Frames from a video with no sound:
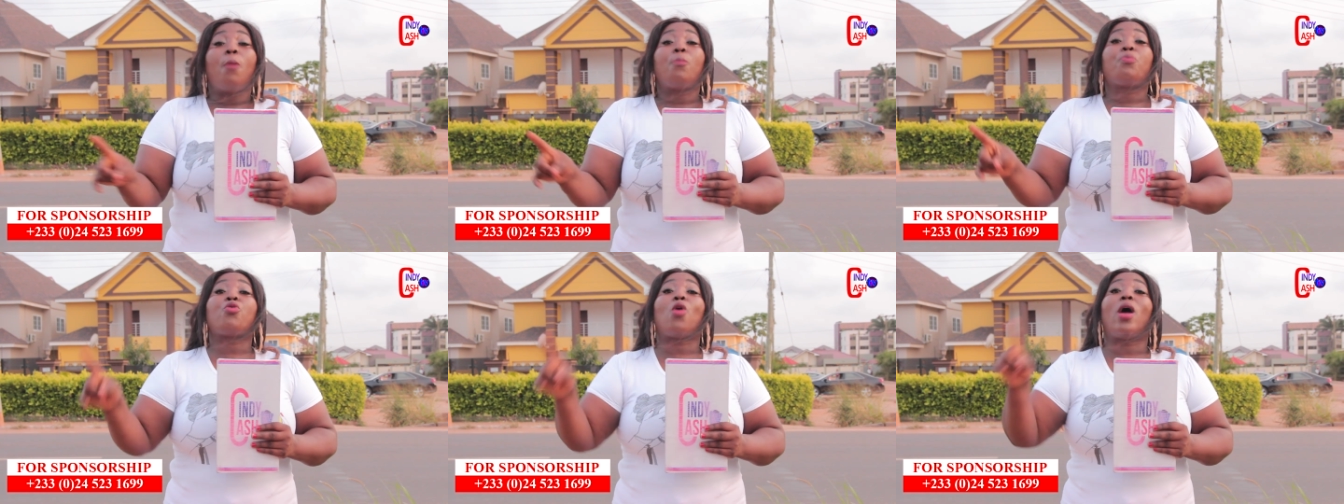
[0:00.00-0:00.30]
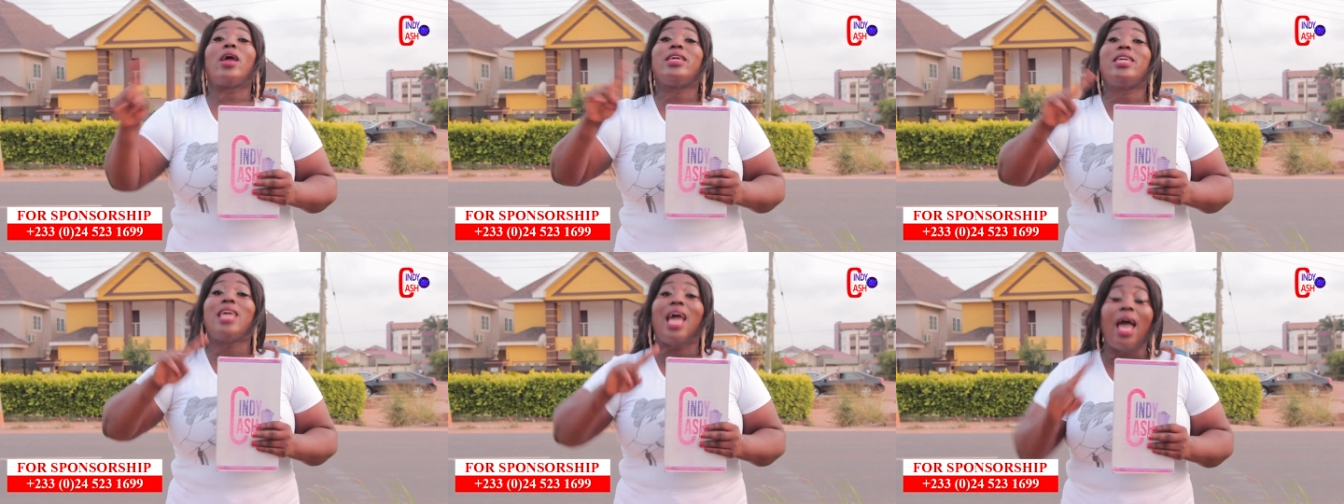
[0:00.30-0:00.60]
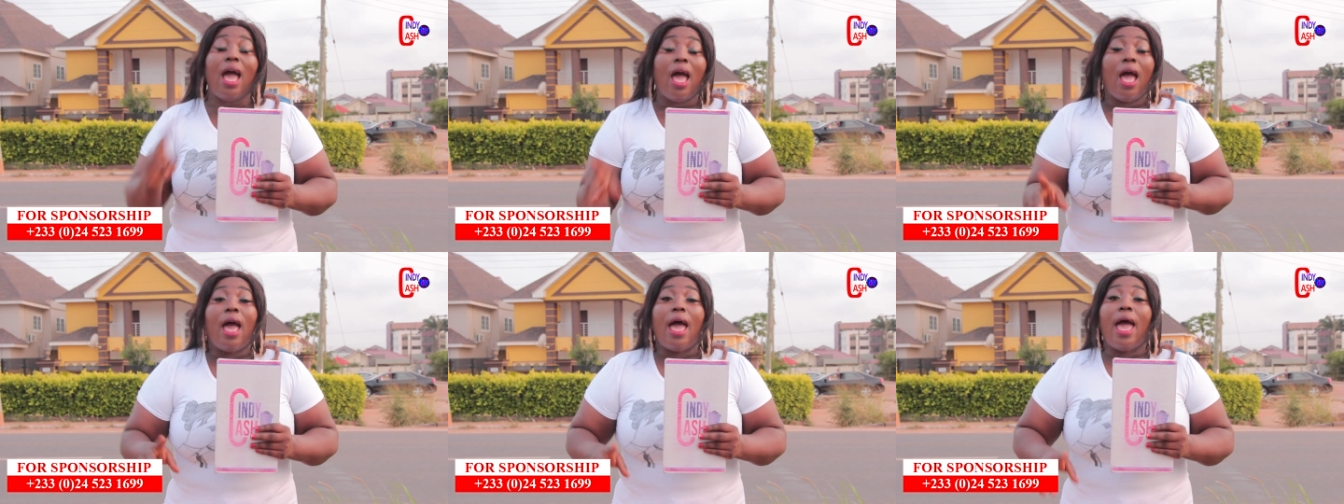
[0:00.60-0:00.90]

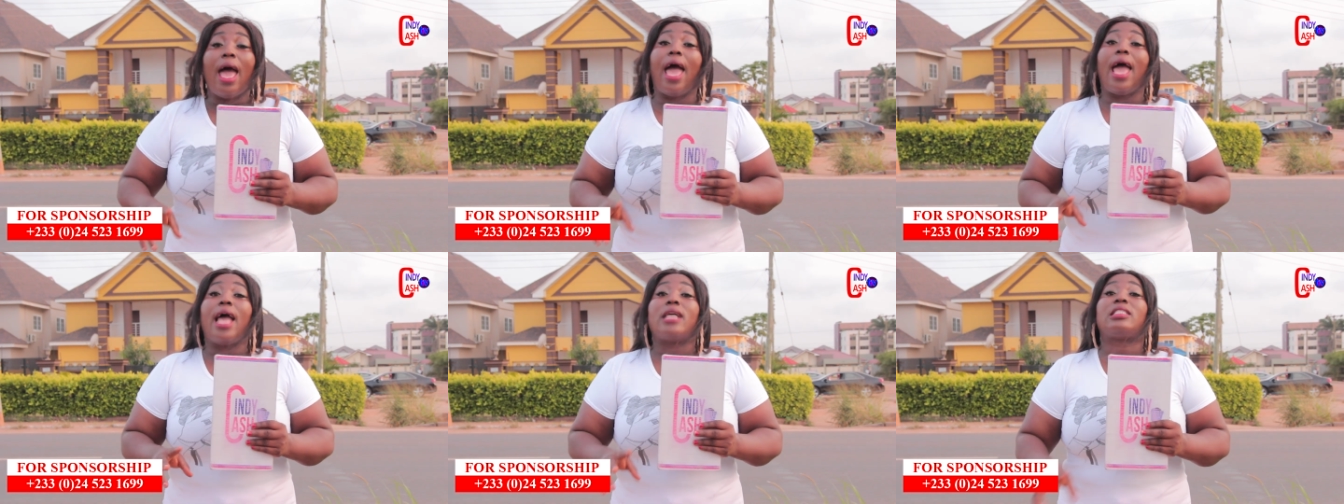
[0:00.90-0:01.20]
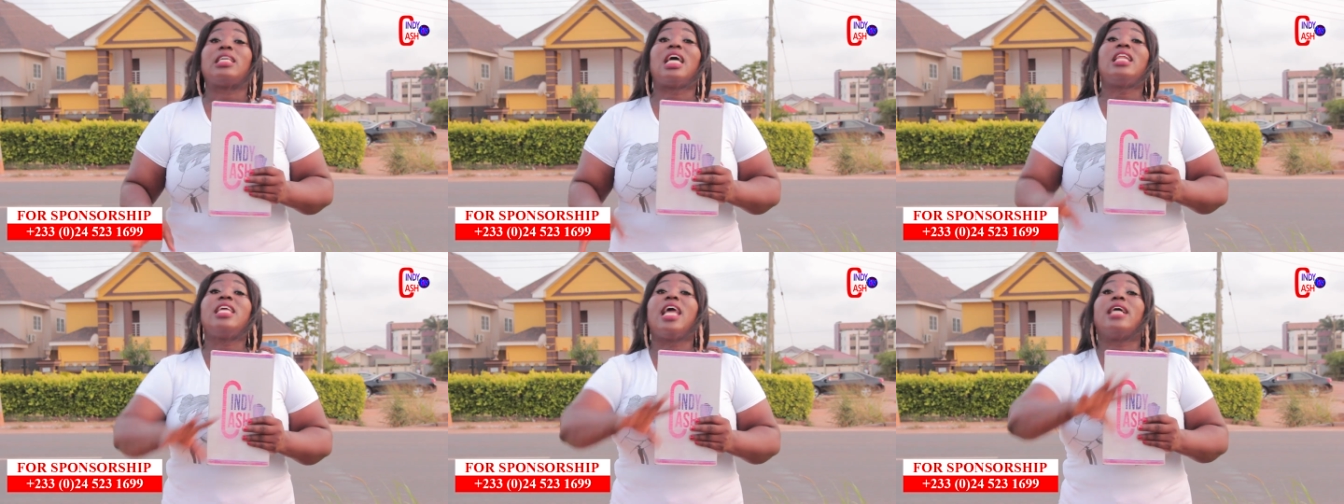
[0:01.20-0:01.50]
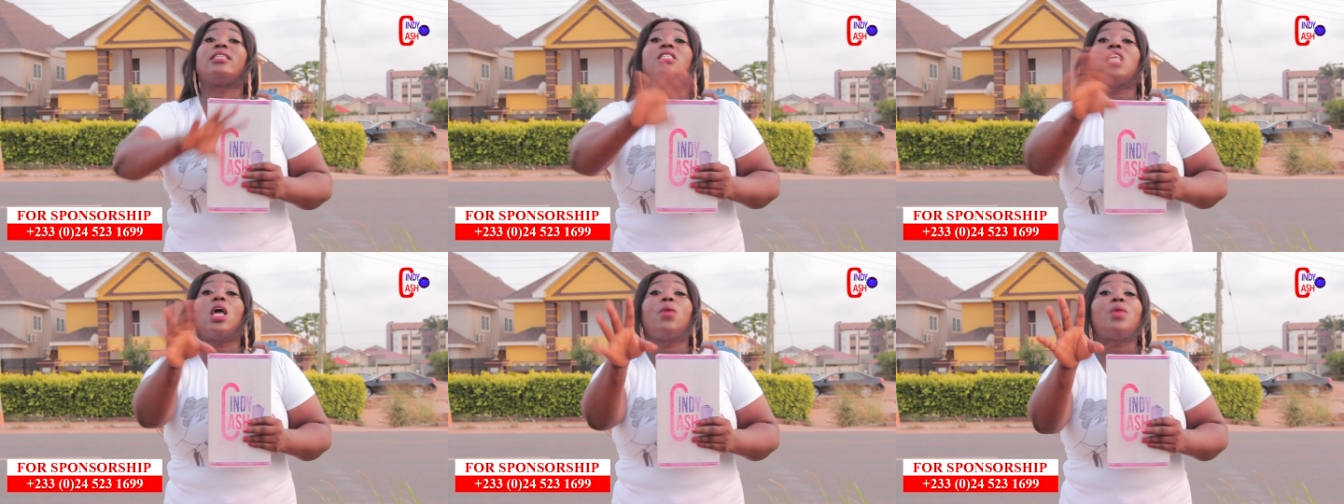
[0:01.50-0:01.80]
proye he se
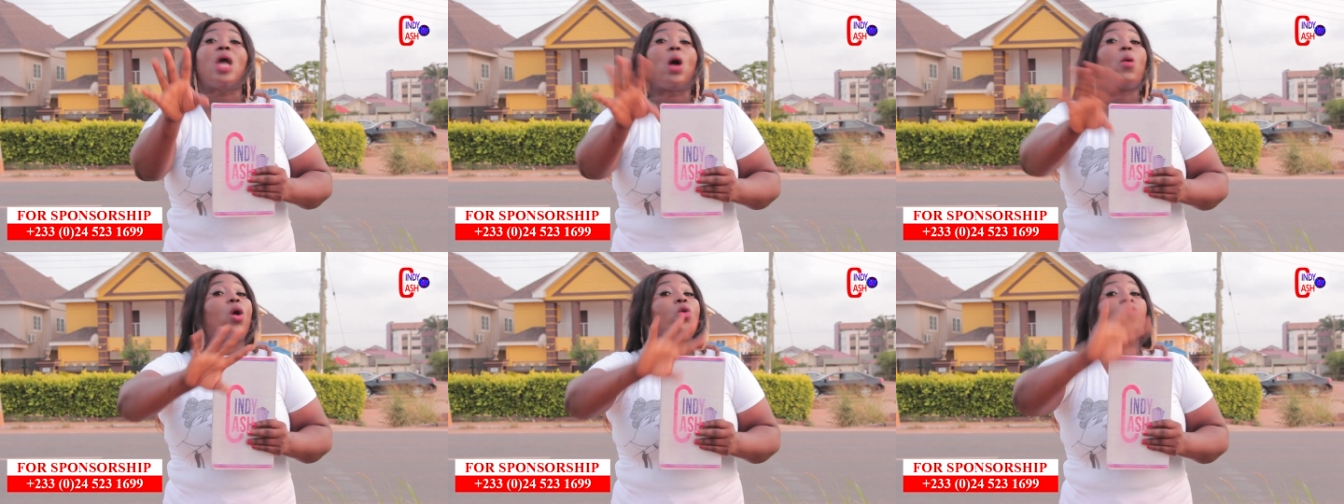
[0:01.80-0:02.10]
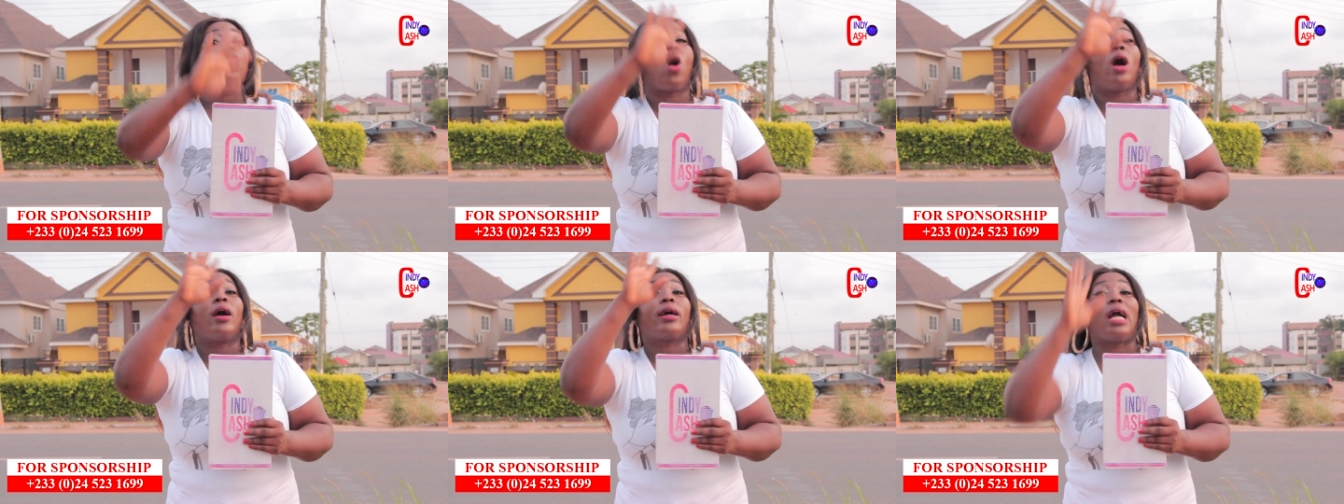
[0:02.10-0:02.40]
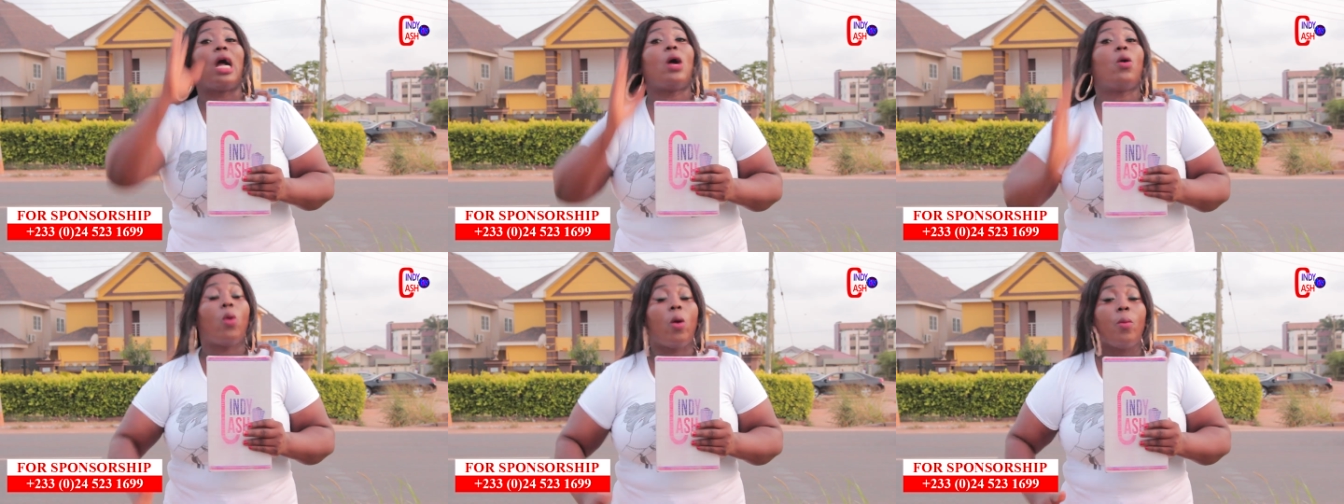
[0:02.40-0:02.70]
na tie bia wo no
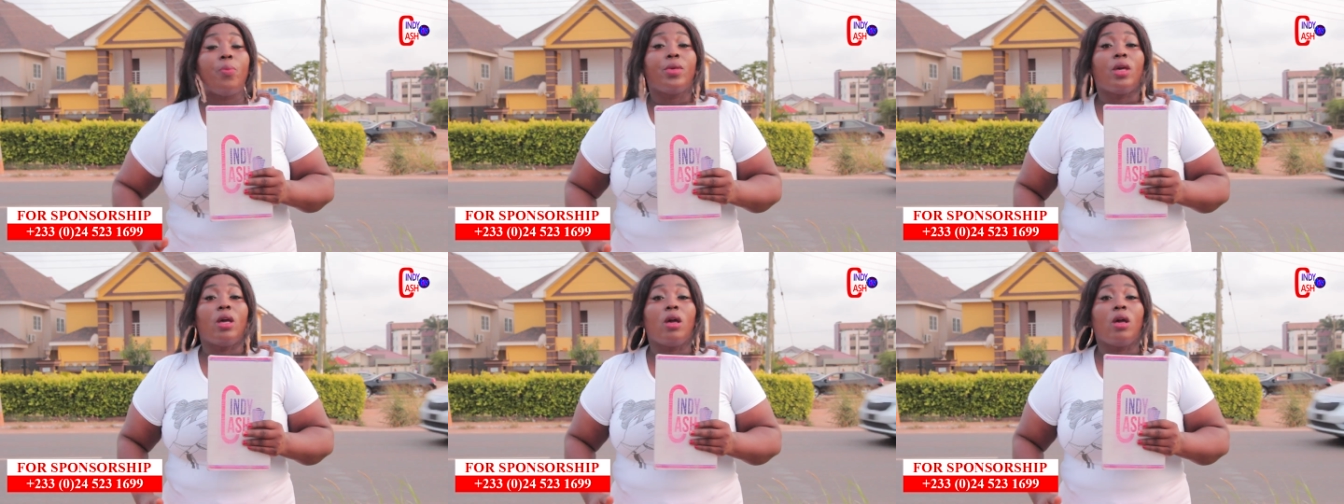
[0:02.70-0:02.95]
wonka ho.